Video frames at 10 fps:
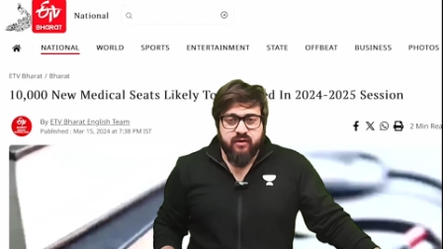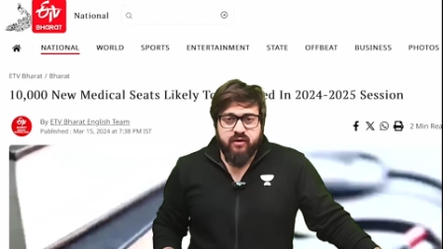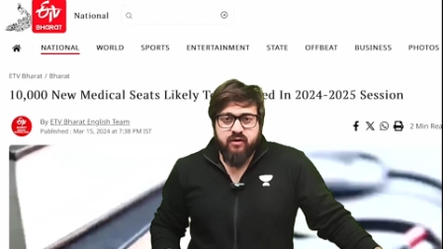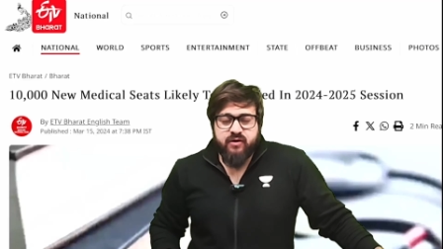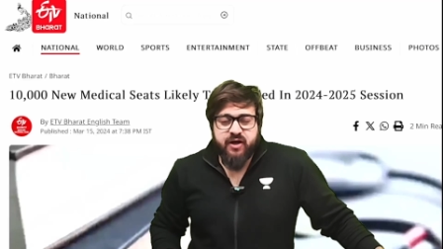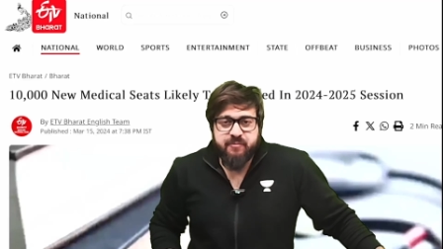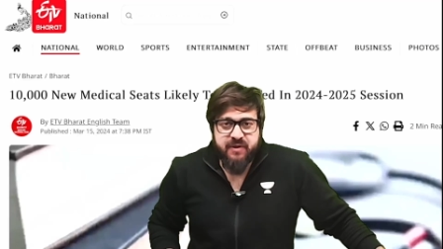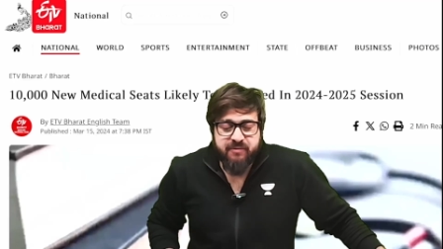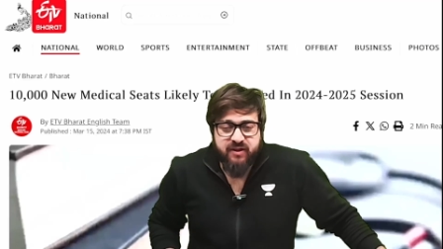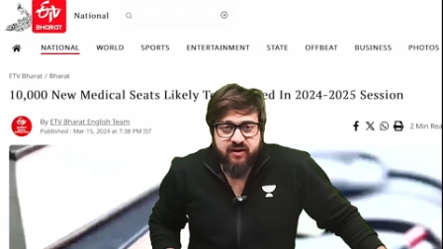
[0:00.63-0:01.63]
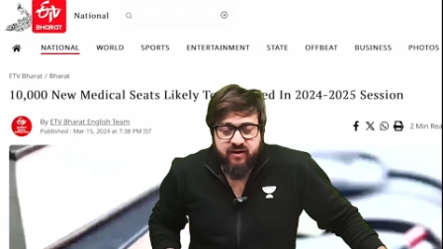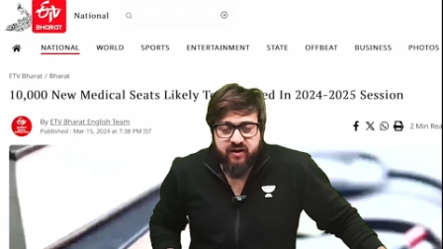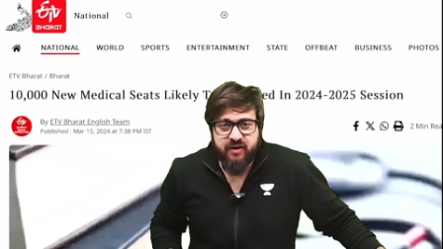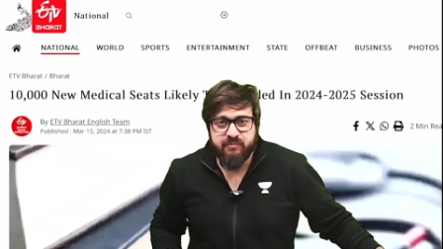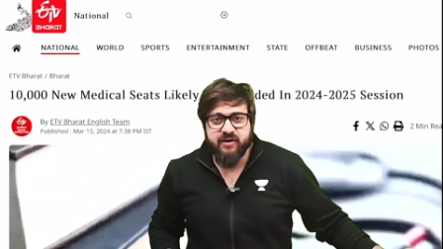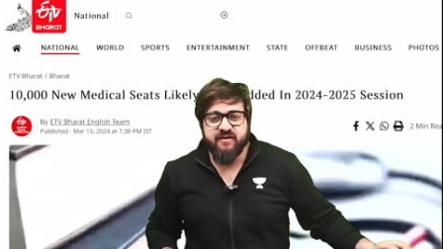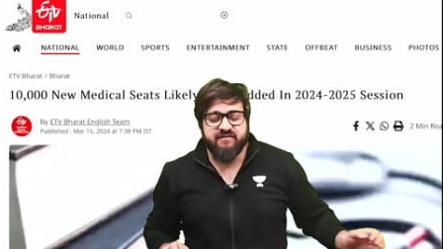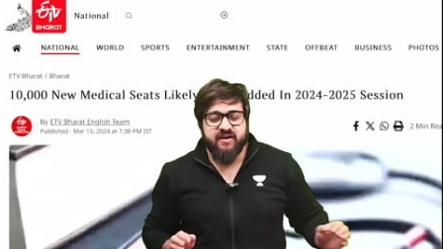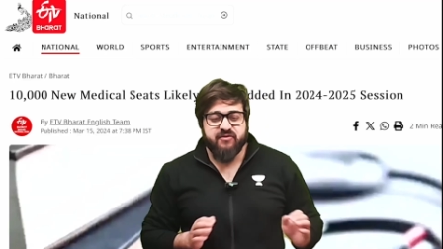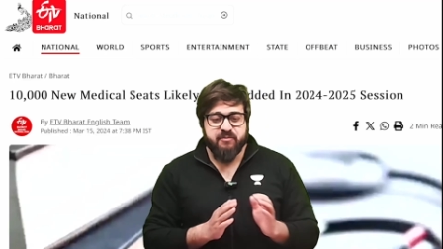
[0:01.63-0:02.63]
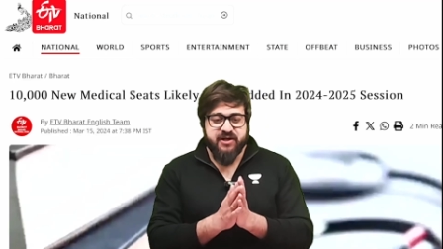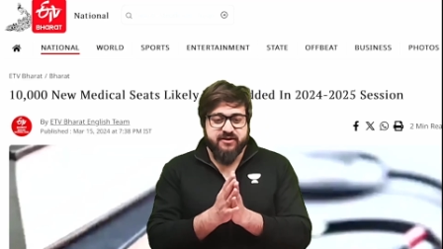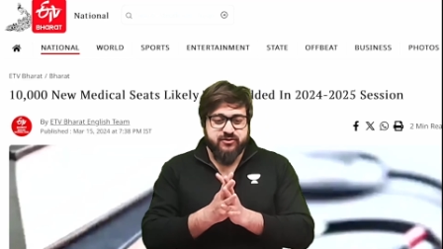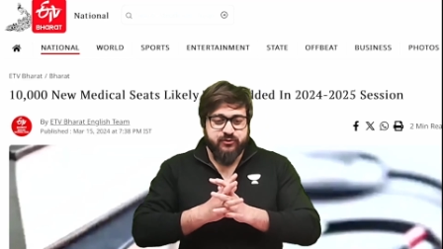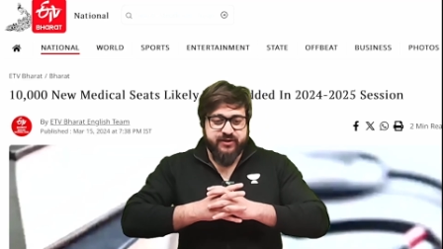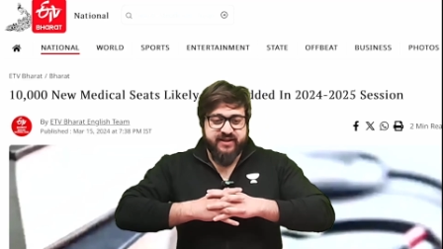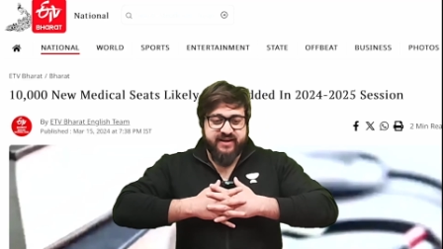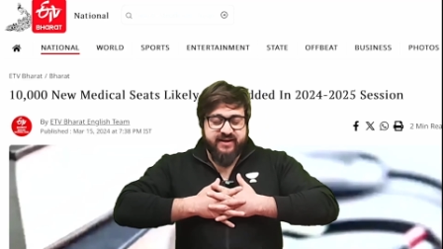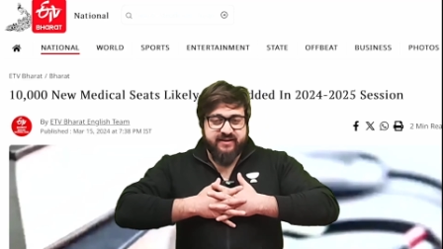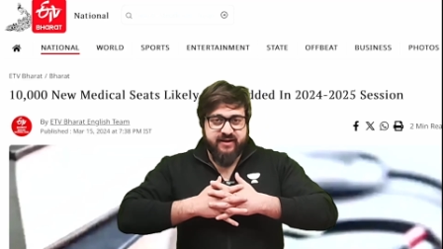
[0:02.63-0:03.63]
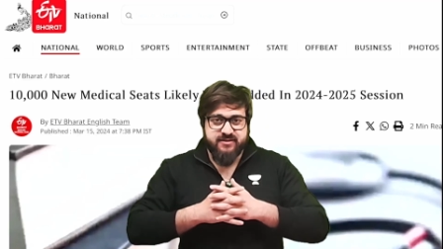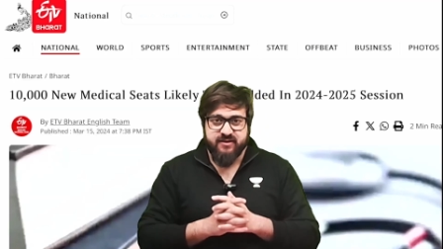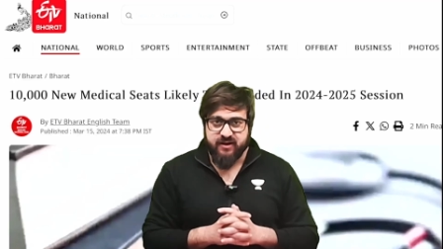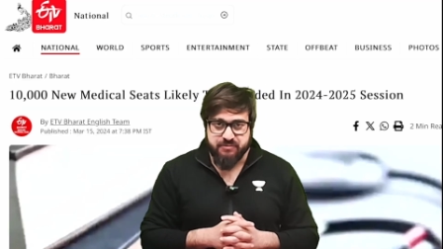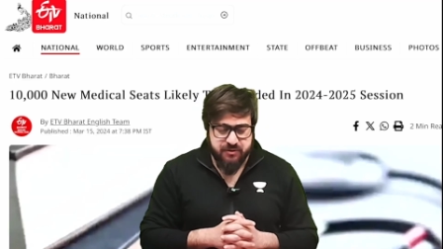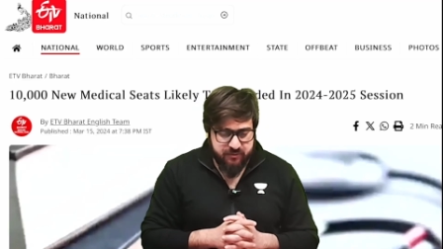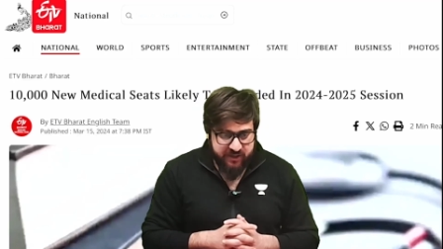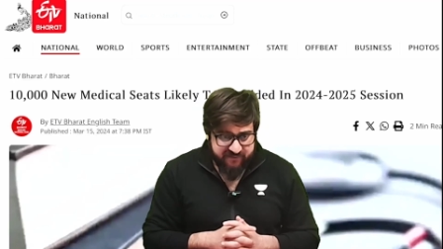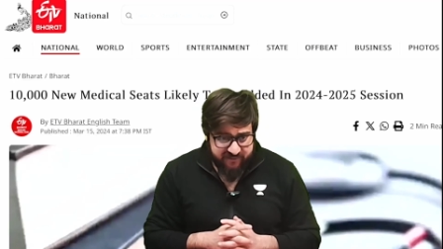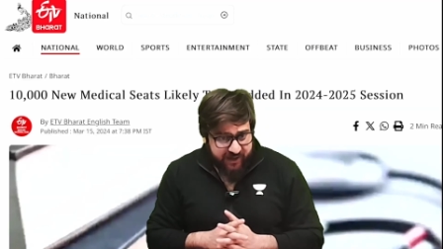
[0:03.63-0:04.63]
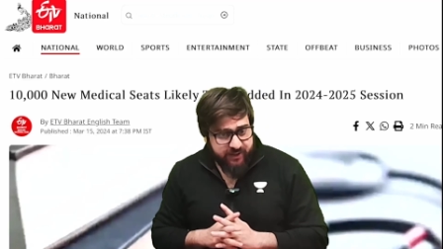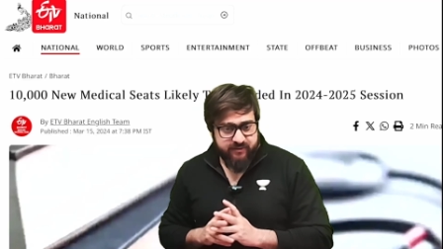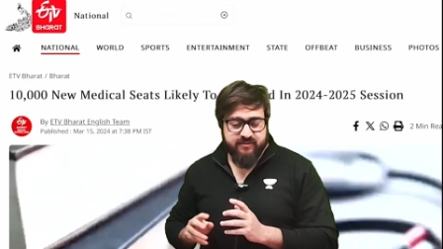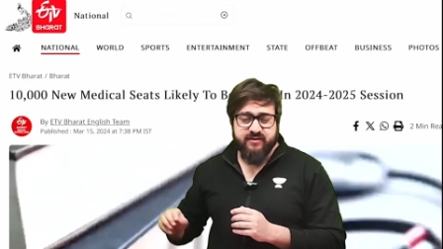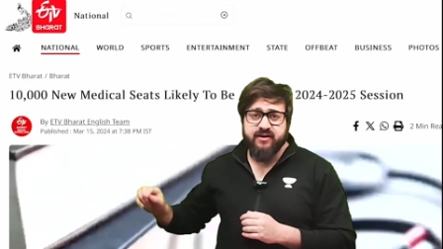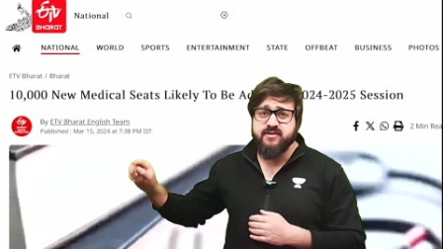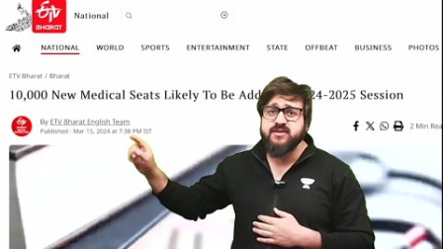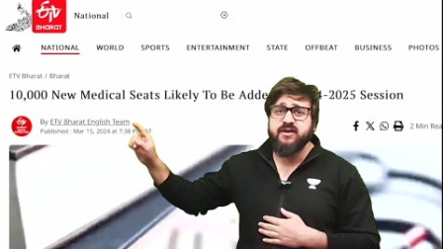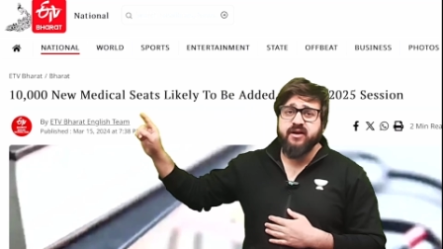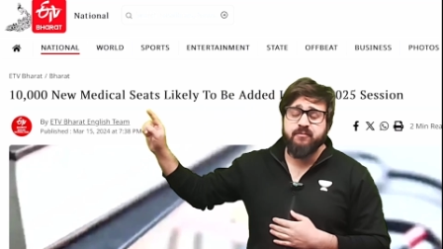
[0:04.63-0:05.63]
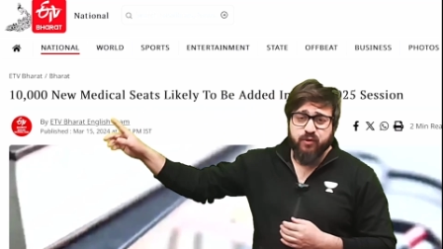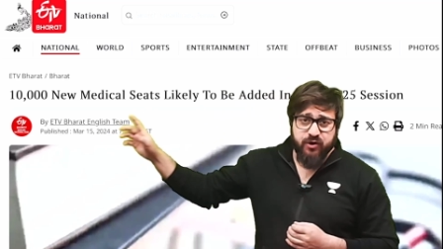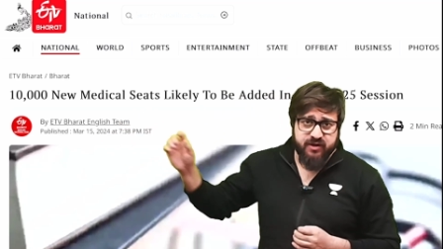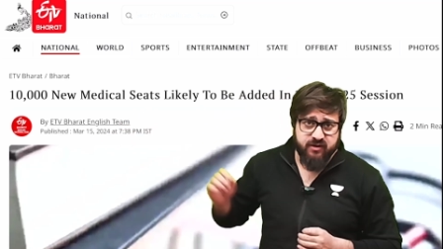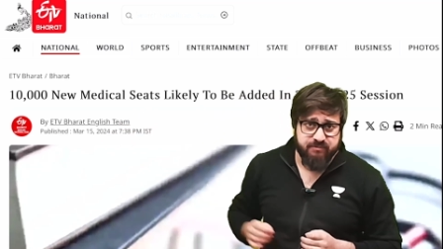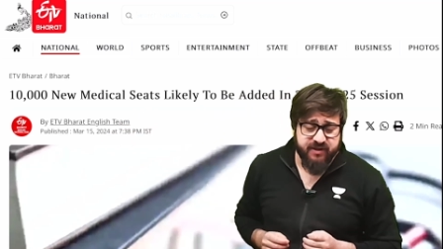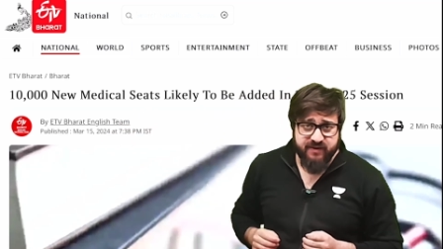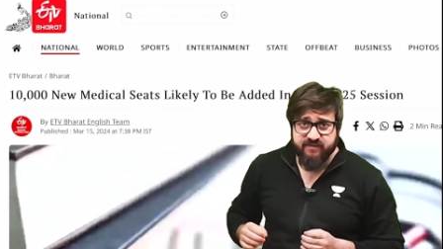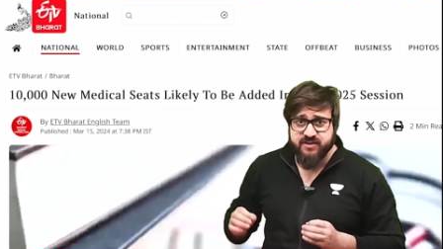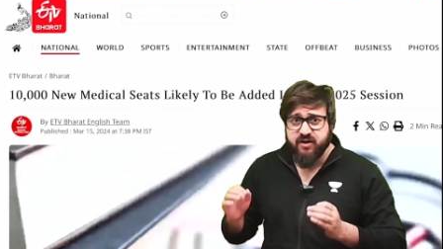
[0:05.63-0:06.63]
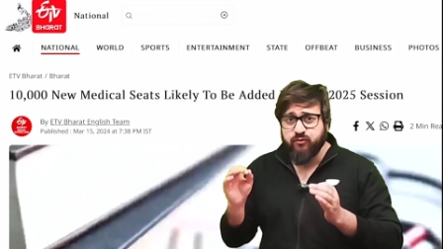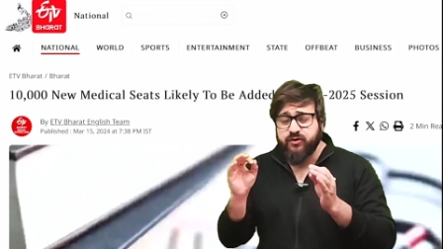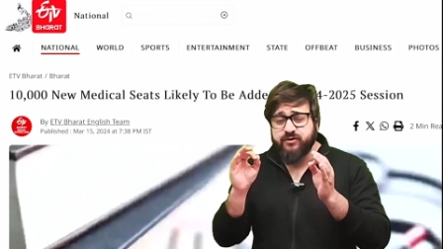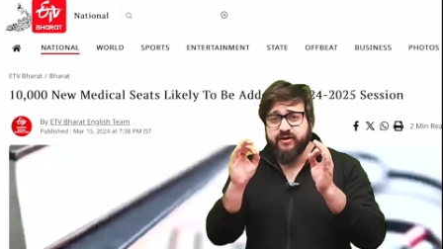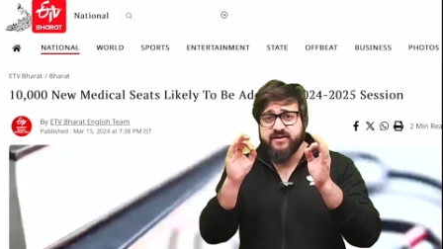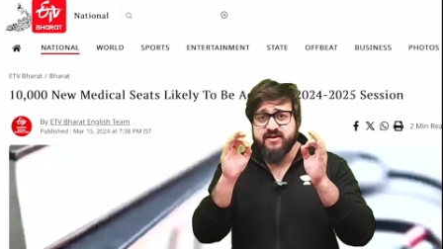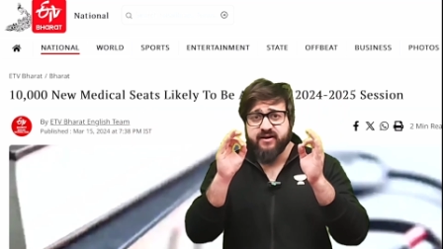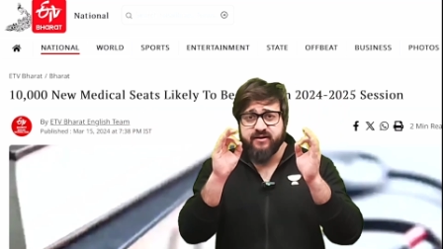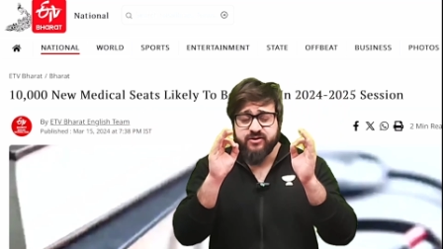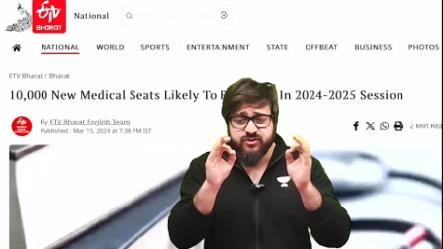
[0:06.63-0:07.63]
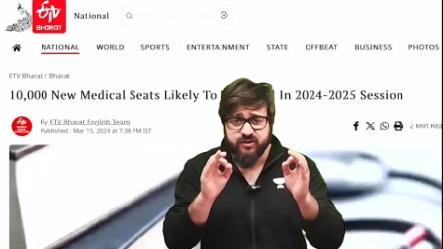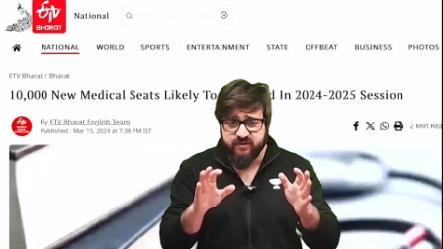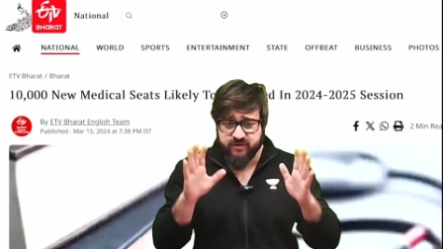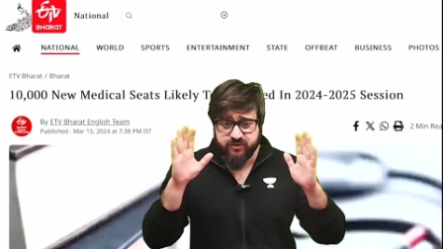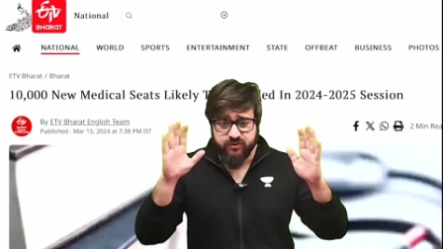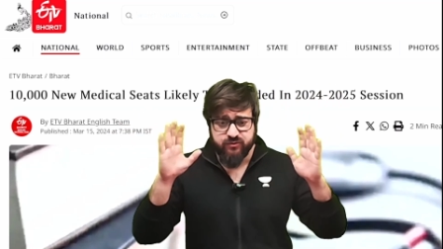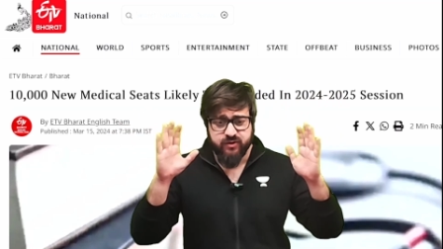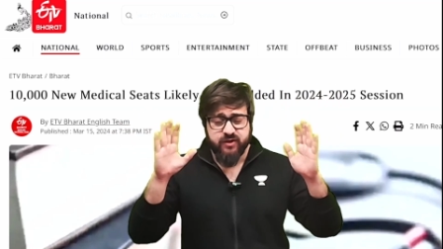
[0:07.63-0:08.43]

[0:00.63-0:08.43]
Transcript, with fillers: All right, people. I believe everybody is doing great, nice, and absolutely fine. There is an important update which I wanted to exactly share with you.